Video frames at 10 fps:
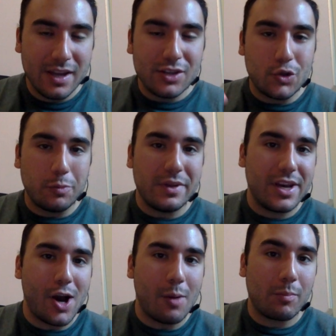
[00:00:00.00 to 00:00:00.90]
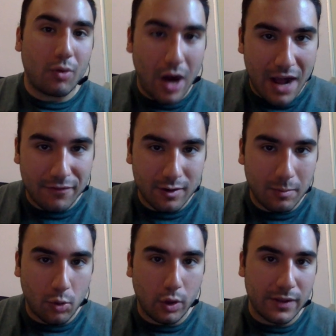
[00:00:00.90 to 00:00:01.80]
to become
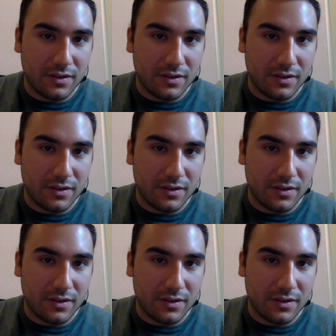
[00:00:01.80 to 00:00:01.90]
profitable in